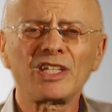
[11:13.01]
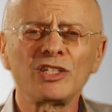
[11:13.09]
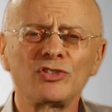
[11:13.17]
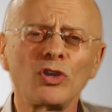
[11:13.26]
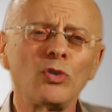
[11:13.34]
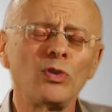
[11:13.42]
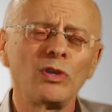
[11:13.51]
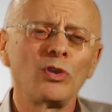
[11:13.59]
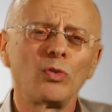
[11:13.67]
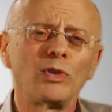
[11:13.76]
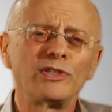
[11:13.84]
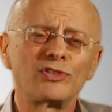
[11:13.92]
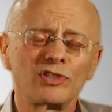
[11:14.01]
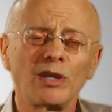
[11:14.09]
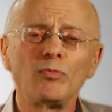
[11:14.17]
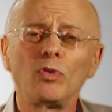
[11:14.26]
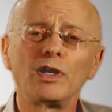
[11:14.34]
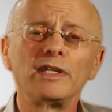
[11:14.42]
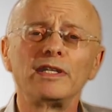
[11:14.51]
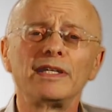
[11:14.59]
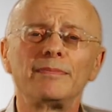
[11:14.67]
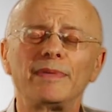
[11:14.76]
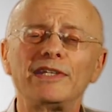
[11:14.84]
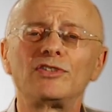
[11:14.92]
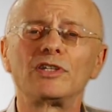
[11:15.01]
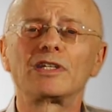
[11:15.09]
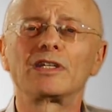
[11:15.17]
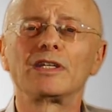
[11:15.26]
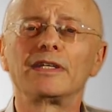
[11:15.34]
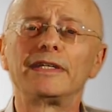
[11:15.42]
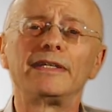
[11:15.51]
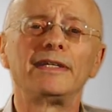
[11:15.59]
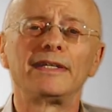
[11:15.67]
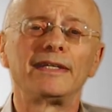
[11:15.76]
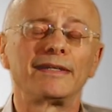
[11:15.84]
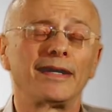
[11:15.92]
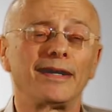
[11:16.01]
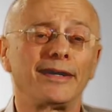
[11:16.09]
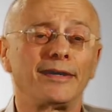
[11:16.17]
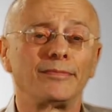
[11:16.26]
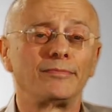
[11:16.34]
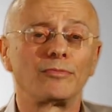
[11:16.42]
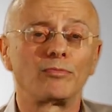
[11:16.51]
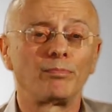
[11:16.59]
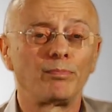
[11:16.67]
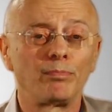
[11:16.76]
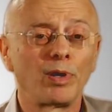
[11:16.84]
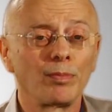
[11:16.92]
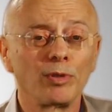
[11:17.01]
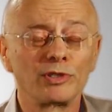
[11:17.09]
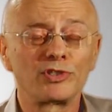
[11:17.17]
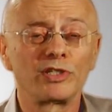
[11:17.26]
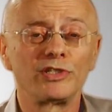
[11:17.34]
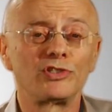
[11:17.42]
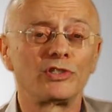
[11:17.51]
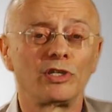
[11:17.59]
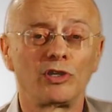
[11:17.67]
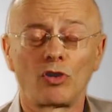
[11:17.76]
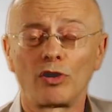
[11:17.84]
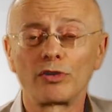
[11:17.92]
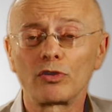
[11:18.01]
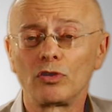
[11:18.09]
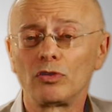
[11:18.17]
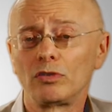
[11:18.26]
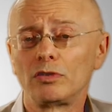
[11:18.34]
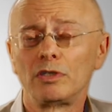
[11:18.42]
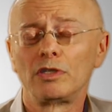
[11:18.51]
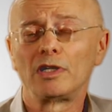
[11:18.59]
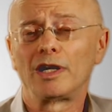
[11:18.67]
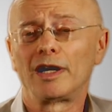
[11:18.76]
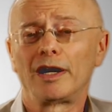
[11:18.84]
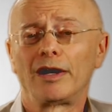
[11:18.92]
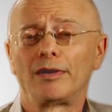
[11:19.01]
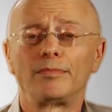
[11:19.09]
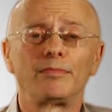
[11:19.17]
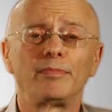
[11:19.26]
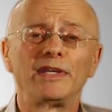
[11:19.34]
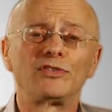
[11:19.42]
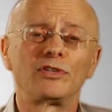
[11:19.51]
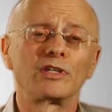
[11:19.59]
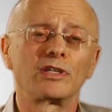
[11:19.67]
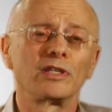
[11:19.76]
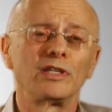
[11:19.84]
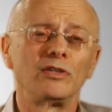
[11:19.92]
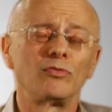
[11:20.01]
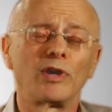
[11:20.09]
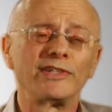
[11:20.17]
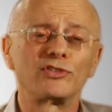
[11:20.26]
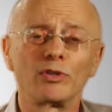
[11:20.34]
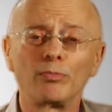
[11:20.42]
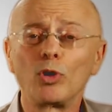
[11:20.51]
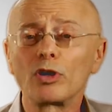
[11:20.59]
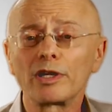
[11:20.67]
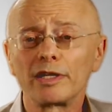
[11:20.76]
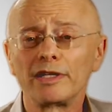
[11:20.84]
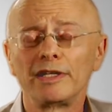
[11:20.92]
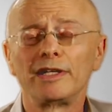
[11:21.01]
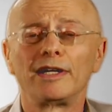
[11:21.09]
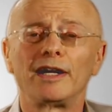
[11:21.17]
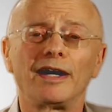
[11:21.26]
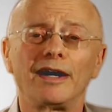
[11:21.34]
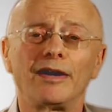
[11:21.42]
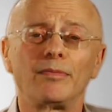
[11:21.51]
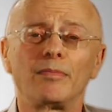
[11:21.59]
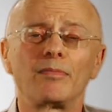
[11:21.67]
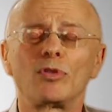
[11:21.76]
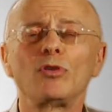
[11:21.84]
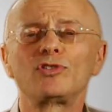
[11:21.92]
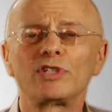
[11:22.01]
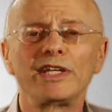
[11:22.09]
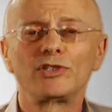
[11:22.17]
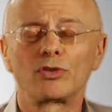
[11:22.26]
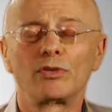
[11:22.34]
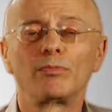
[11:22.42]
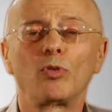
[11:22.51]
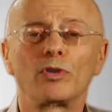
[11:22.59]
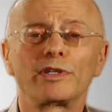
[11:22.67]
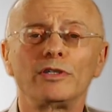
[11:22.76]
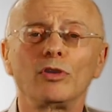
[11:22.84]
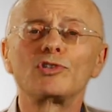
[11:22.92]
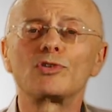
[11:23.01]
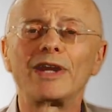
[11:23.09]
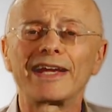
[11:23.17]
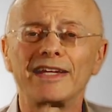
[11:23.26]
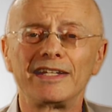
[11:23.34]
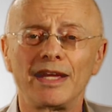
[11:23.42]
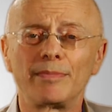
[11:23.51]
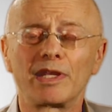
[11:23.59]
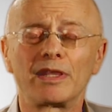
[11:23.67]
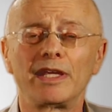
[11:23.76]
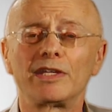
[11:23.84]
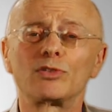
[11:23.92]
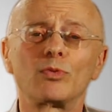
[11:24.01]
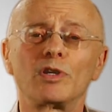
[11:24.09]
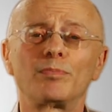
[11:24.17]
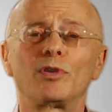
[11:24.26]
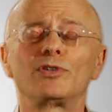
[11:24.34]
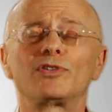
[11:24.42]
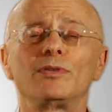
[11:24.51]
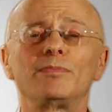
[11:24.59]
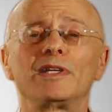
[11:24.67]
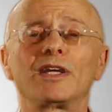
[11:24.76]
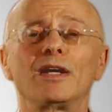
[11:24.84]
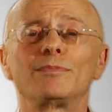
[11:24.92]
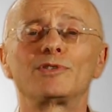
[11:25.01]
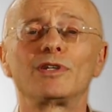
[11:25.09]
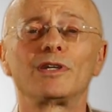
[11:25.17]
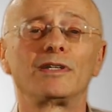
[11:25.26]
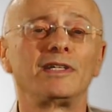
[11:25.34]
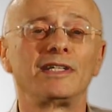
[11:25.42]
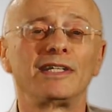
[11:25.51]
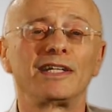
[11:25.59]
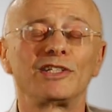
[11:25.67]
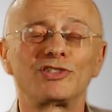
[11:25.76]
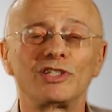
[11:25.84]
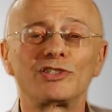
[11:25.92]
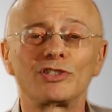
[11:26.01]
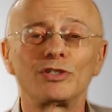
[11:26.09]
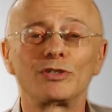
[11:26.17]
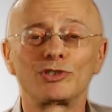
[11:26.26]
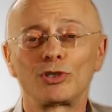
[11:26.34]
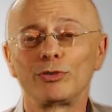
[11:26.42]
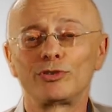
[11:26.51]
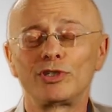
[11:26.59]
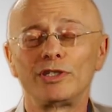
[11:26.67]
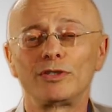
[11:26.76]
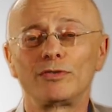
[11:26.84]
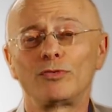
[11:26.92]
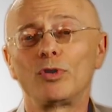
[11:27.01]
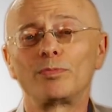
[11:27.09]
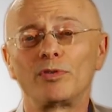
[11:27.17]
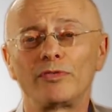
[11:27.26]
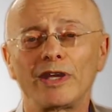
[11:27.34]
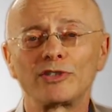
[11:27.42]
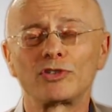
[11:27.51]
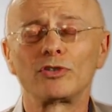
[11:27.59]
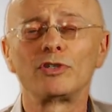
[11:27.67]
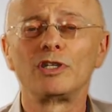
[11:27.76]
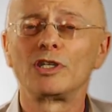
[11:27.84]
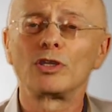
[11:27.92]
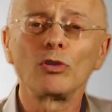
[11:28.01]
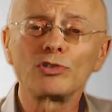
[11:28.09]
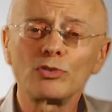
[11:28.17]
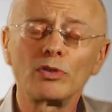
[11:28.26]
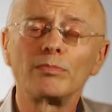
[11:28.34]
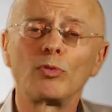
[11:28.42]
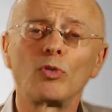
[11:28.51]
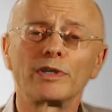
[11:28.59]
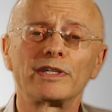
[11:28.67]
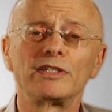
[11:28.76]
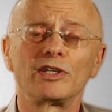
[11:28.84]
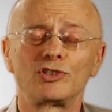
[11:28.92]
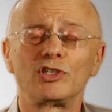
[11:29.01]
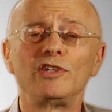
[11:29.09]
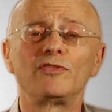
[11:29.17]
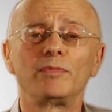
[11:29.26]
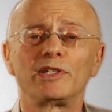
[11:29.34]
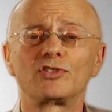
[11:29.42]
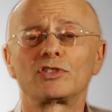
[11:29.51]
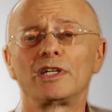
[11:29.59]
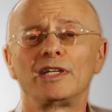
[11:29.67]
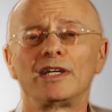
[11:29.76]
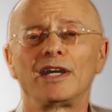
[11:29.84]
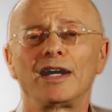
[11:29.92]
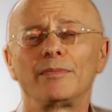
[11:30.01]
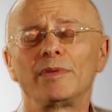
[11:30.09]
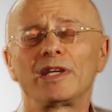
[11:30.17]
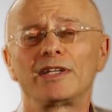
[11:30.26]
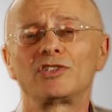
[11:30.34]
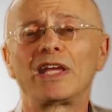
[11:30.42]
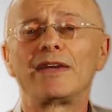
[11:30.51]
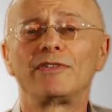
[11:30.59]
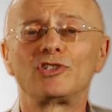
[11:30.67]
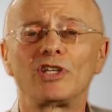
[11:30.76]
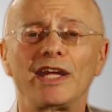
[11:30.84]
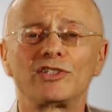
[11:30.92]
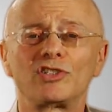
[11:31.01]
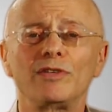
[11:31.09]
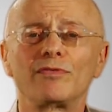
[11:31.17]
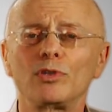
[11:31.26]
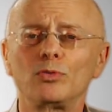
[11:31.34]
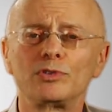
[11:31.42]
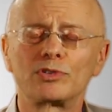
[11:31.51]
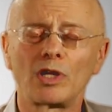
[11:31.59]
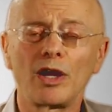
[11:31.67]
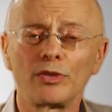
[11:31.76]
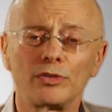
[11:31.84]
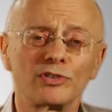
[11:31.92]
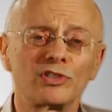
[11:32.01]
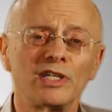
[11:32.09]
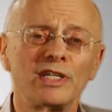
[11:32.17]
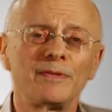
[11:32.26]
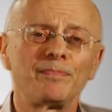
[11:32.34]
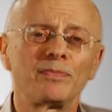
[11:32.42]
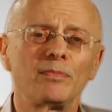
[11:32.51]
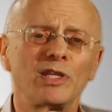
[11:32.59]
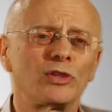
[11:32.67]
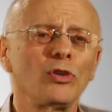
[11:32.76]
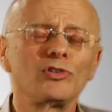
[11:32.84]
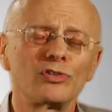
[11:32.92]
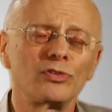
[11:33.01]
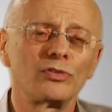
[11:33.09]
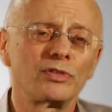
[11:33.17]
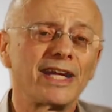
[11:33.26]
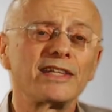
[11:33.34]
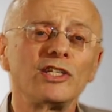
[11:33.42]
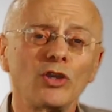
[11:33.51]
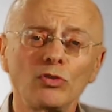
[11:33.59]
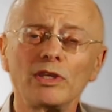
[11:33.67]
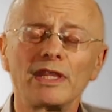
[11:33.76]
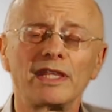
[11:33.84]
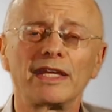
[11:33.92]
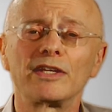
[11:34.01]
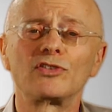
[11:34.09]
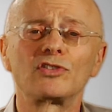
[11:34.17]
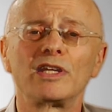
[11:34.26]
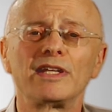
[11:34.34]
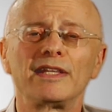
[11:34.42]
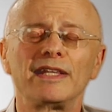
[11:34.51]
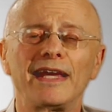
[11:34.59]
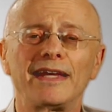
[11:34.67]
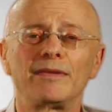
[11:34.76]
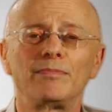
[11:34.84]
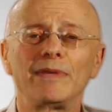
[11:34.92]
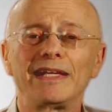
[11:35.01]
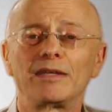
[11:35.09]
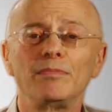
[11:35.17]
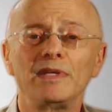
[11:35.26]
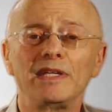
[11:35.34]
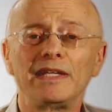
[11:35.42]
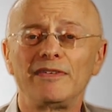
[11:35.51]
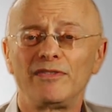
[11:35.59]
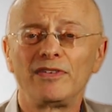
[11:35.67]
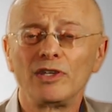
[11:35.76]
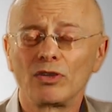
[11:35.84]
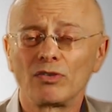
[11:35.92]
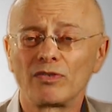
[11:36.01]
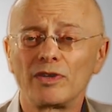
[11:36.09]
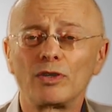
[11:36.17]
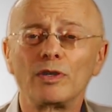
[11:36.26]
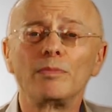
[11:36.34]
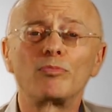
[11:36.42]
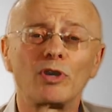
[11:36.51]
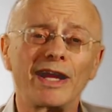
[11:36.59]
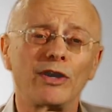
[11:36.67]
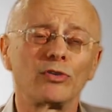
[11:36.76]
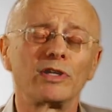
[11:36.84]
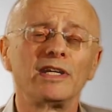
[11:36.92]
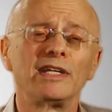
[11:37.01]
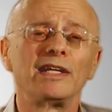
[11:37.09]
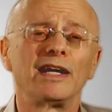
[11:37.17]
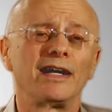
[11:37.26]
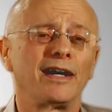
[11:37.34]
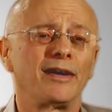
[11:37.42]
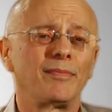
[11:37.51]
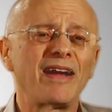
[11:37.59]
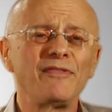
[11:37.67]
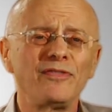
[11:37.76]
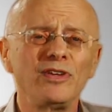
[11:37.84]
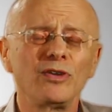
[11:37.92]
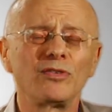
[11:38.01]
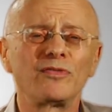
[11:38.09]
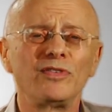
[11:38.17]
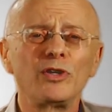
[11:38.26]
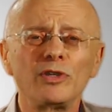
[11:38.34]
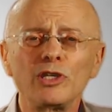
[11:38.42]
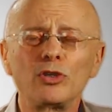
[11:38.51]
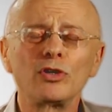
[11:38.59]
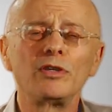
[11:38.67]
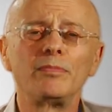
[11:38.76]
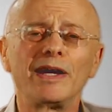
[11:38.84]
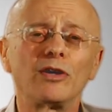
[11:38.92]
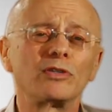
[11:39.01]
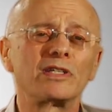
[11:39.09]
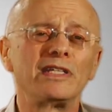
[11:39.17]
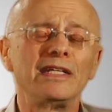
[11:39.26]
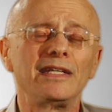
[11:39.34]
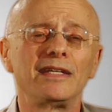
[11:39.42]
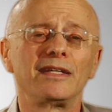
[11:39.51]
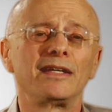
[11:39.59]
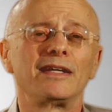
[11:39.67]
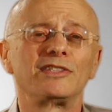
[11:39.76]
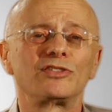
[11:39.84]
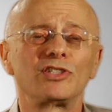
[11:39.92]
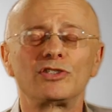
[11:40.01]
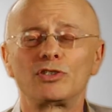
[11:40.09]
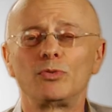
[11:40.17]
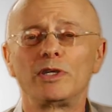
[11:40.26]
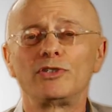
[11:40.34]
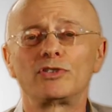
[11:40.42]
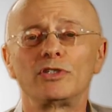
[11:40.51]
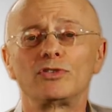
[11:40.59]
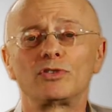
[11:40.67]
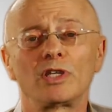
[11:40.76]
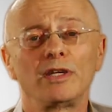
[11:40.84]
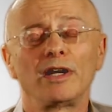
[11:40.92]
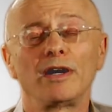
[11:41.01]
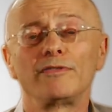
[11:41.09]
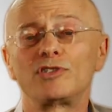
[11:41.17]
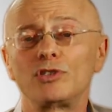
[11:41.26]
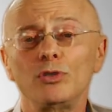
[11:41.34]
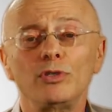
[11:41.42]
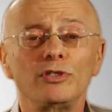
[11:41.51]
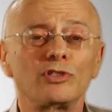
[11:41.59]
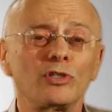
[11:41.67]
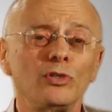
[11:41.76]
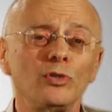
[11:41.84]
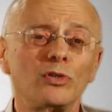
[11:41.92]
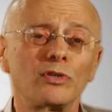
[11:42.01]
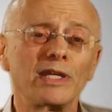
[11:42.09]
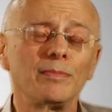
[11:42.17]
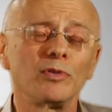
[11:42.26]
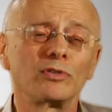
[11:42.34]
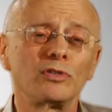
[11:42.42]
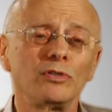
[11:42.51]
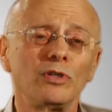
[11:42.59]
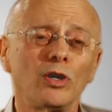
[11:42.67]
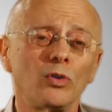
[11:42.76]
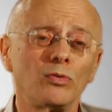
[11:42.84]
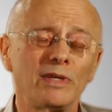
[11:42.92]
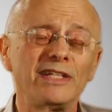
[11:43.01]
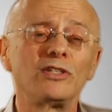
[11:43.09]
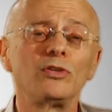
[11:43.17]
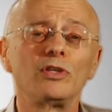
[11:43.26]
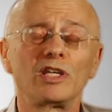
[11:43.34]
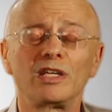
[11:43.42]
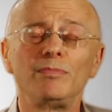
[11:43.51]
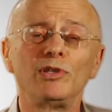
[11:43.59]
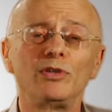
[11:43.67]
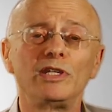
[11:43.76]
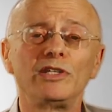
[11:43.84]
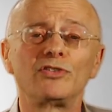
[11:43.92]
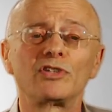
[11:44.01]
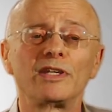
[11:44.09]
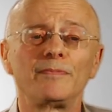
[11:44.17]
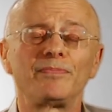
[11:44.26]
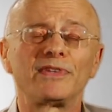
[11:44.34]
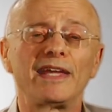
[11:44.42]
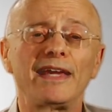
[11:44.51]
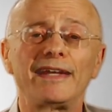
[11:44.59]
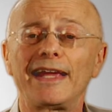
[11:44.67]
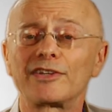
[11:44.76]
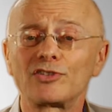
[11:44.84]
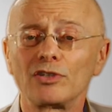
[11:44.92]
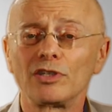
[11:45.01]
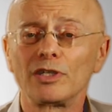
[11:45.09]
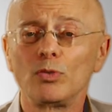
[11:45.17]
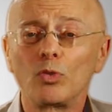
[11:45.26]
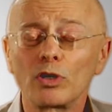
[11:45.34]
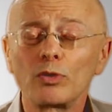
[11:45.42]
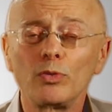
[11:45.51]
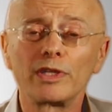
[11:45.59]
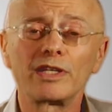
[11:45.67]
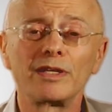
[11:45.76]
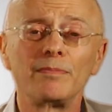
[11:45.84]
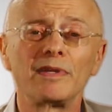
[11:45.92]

So when someone basically publishes an article, basically writes a book, those things are important. Those are academic things. When a person becomes an assistant or associate or full professor, those are important achievements because they have a chance to influence others. But those are not the only things that make me feel very proud. I feel very good about the situations of students who are able to go into the communities and actually work with